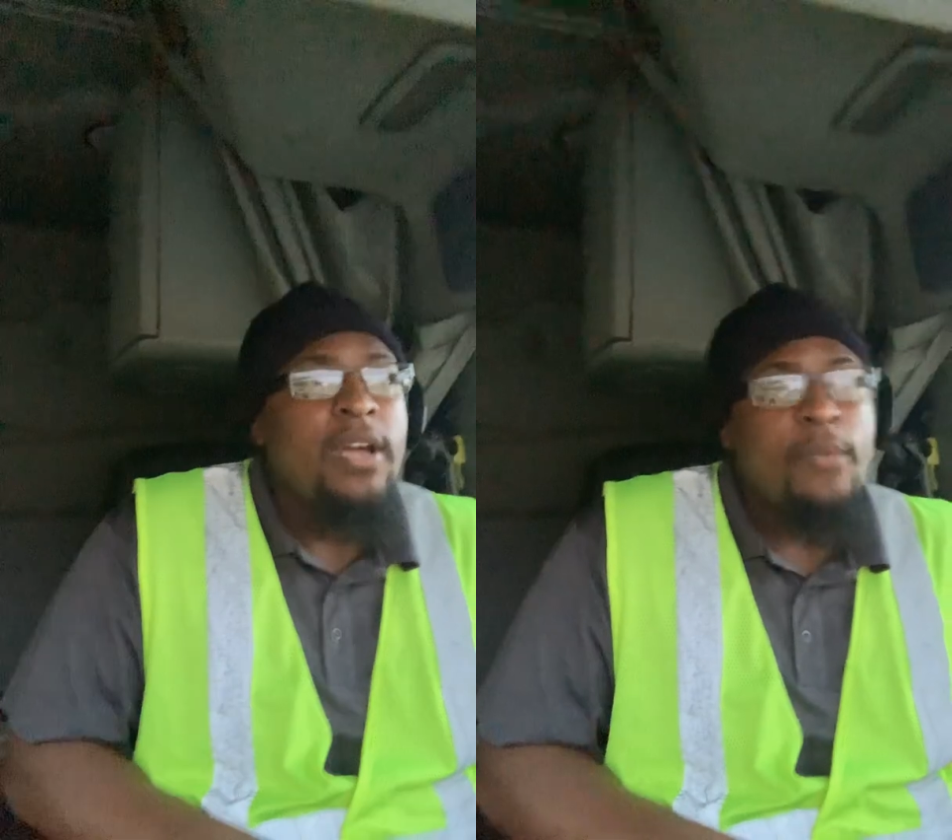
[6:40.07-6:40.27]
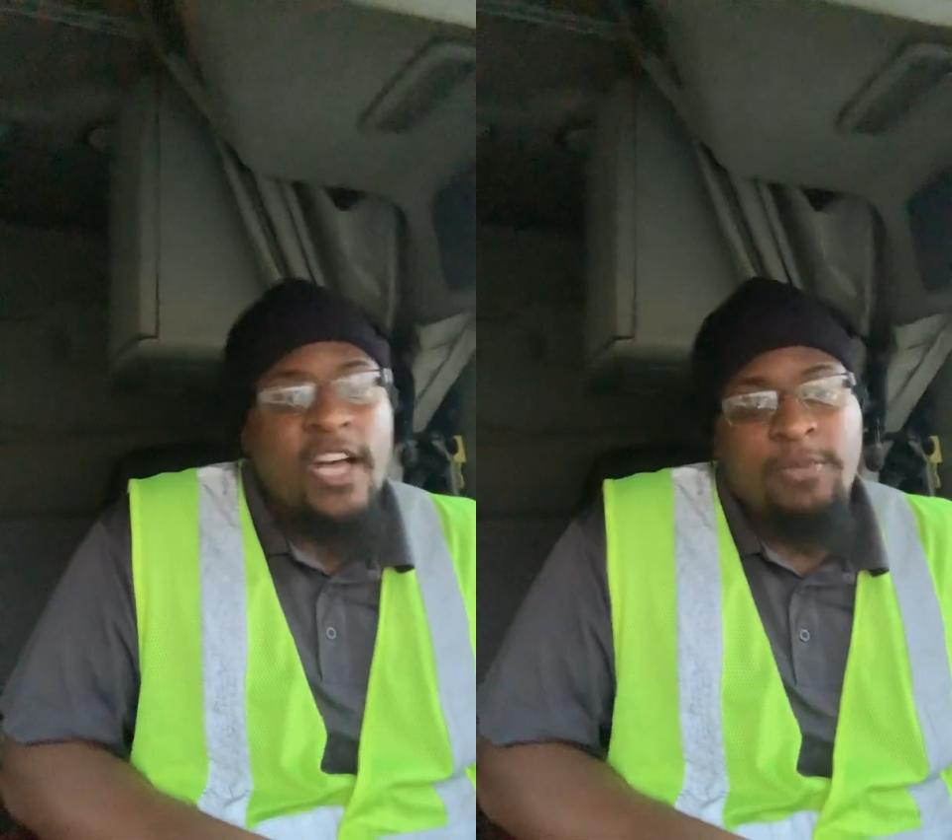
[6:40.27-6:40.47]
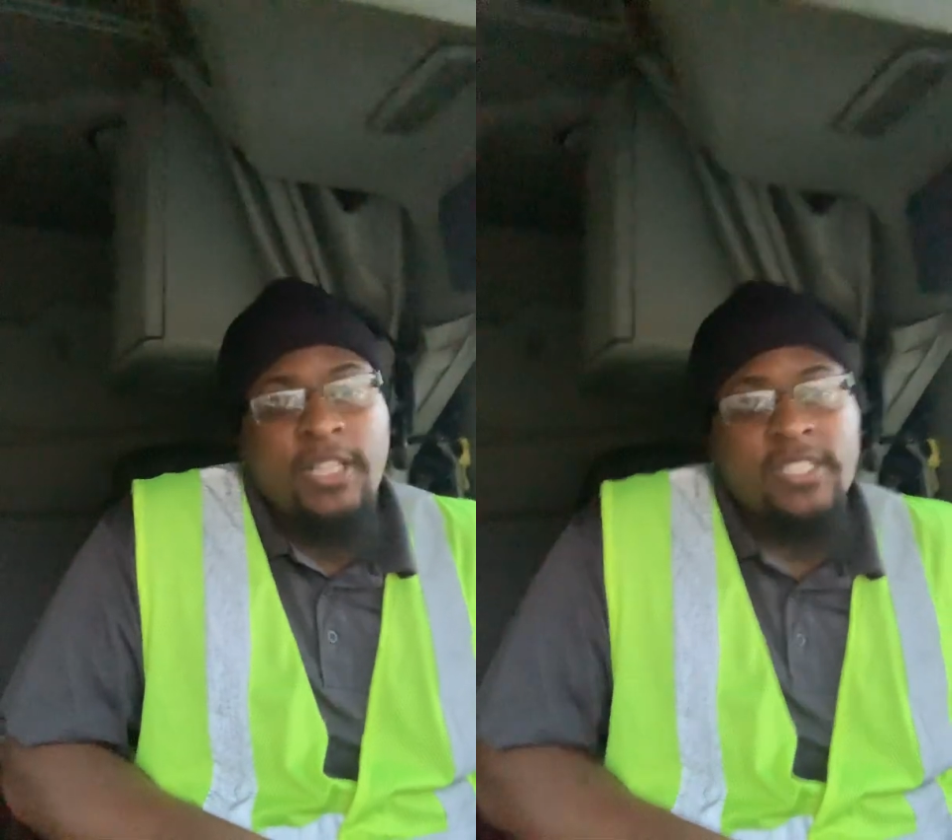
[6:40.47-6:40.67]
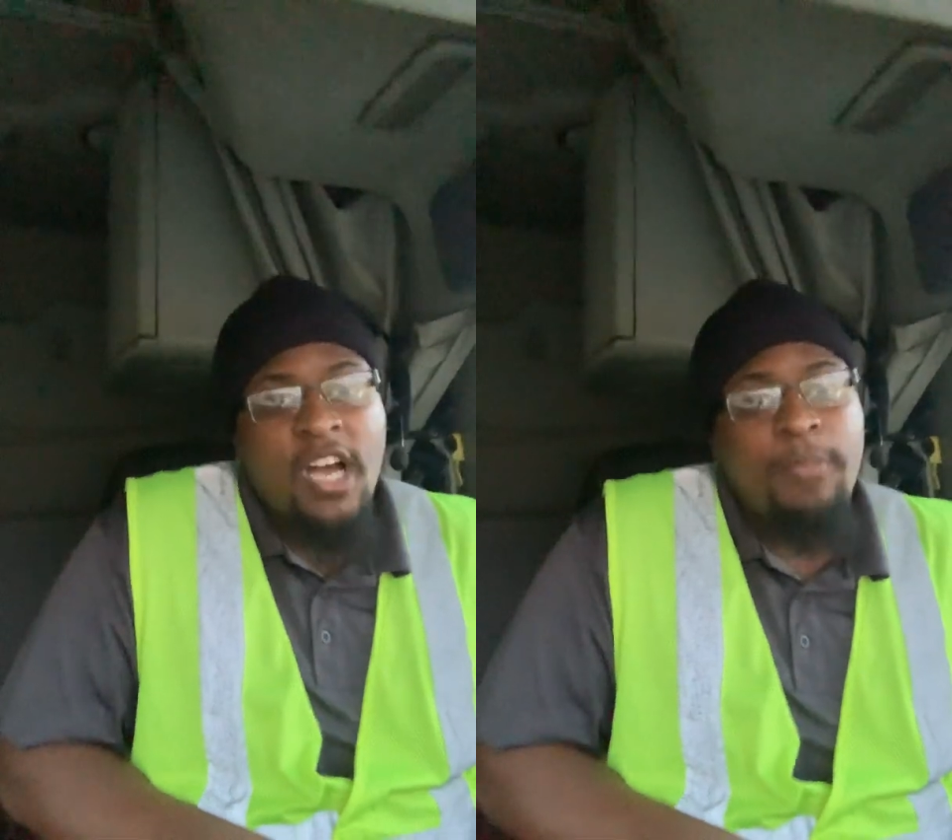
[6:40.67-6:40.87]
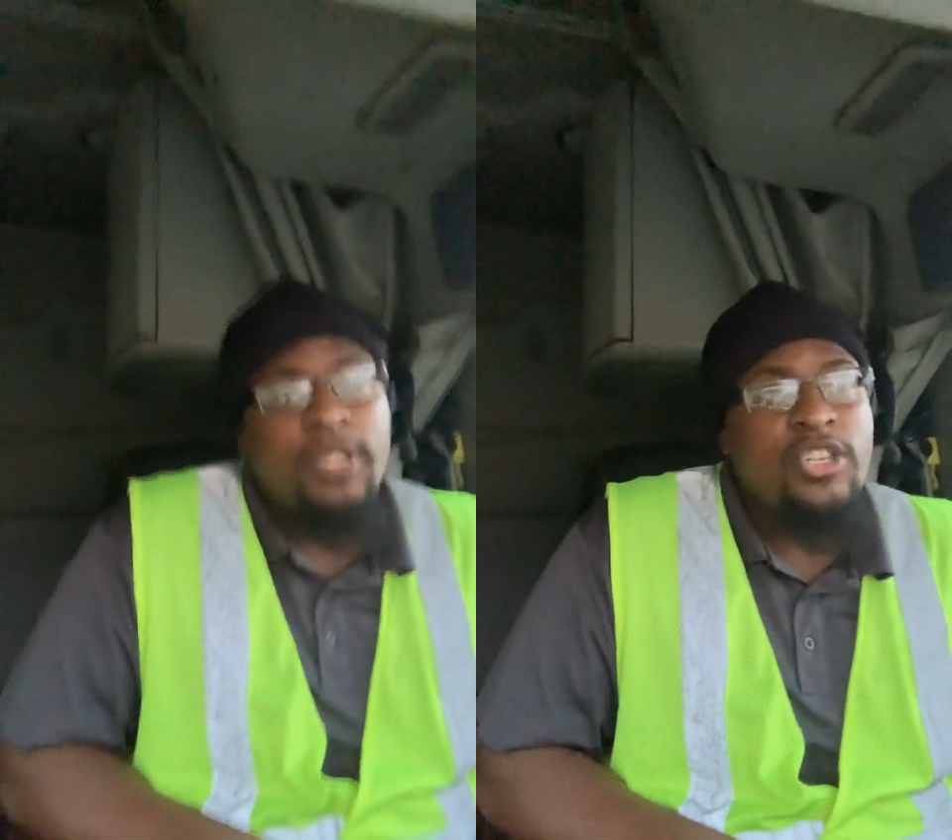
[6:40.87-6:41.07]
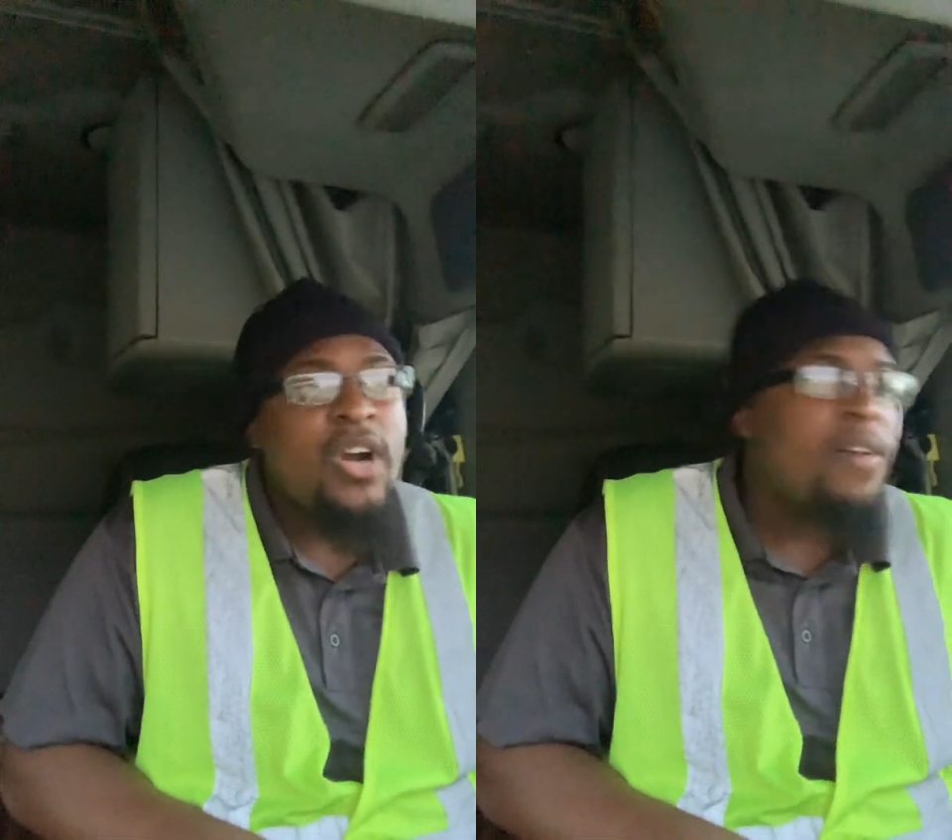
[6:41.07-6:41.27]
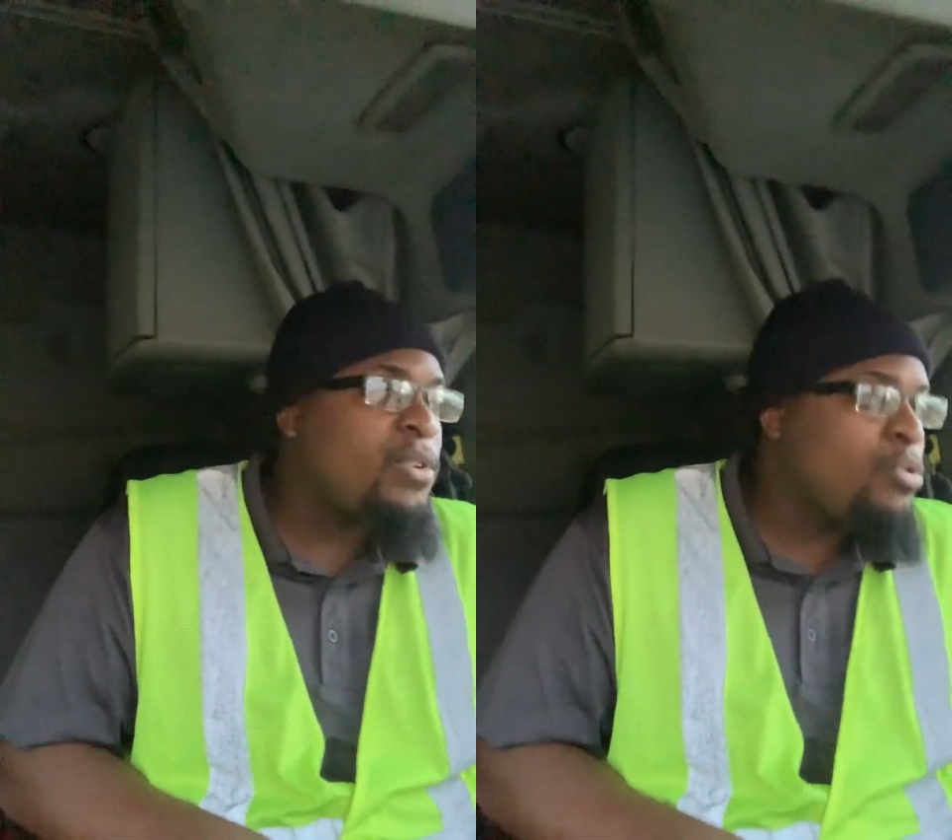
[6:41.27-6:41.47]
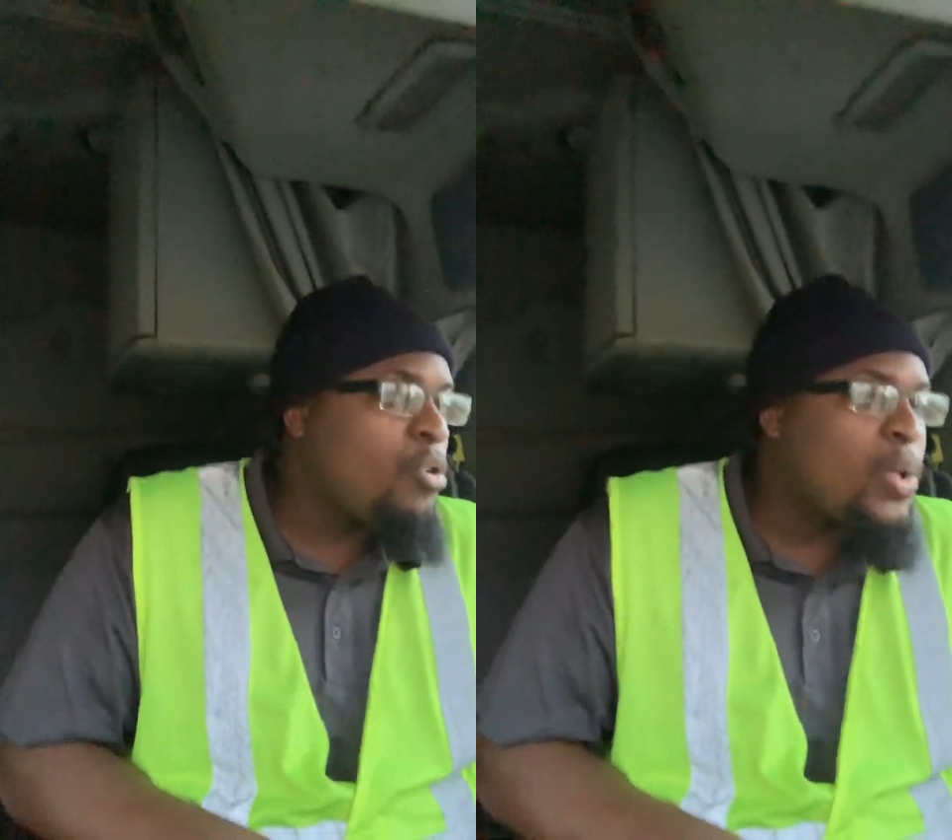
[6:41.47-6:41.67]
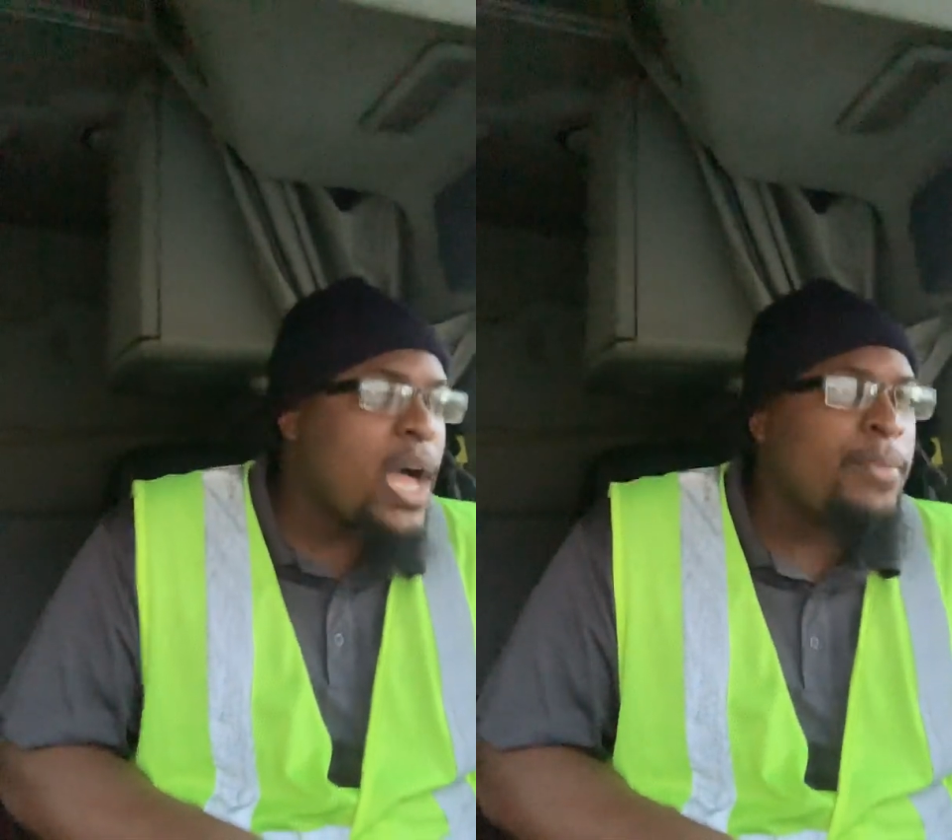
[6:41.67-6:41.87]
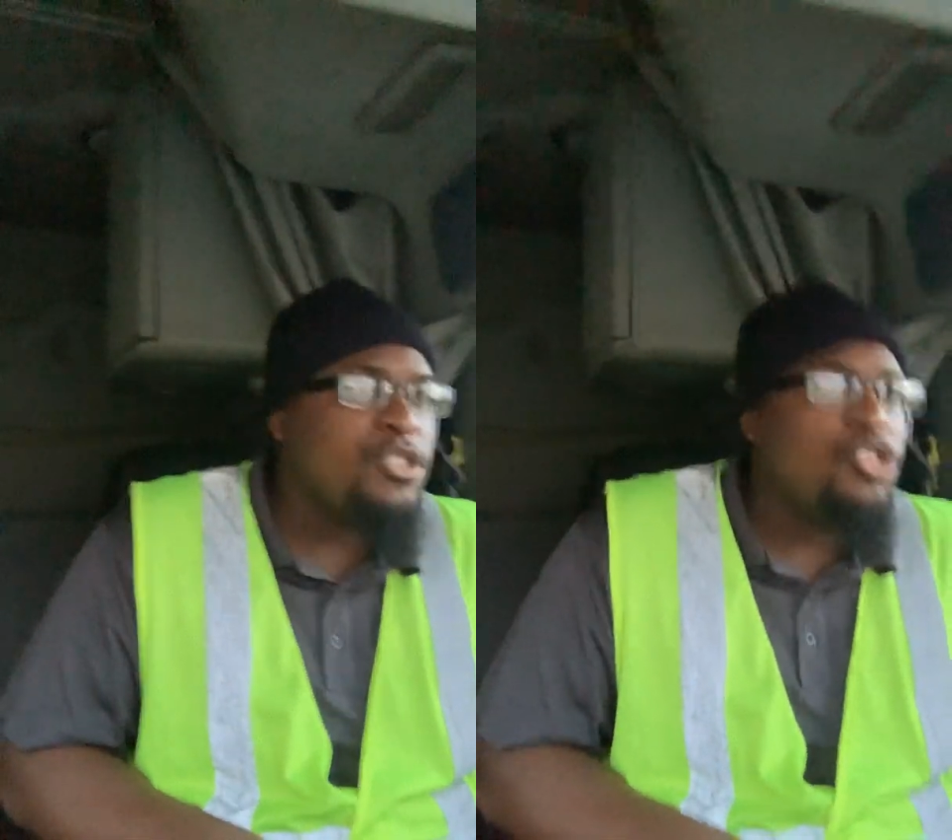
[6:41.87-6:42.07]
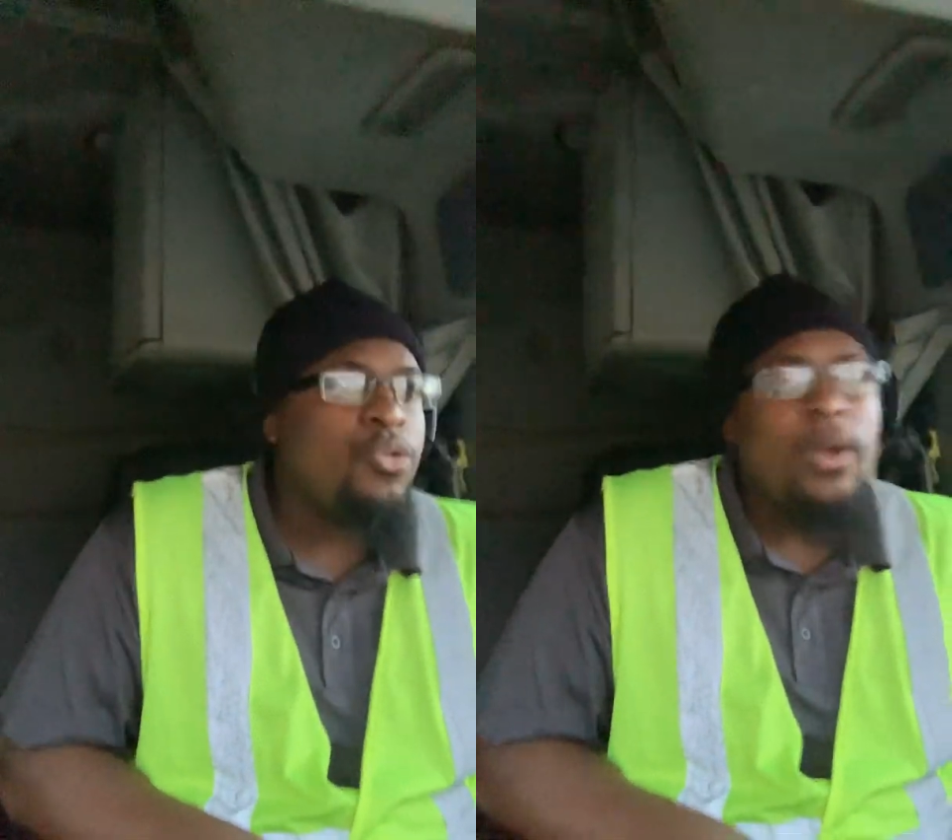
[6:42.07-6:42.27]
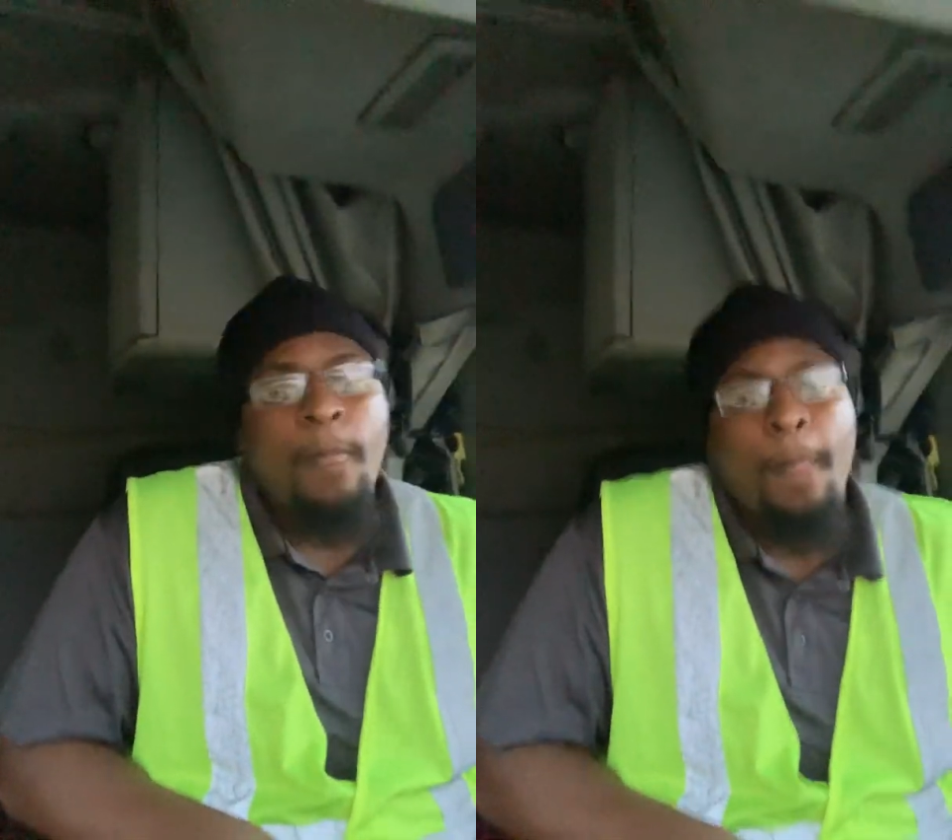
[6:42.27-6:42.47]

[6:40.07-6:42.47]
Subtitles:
I was being this company driver doing what I was doing.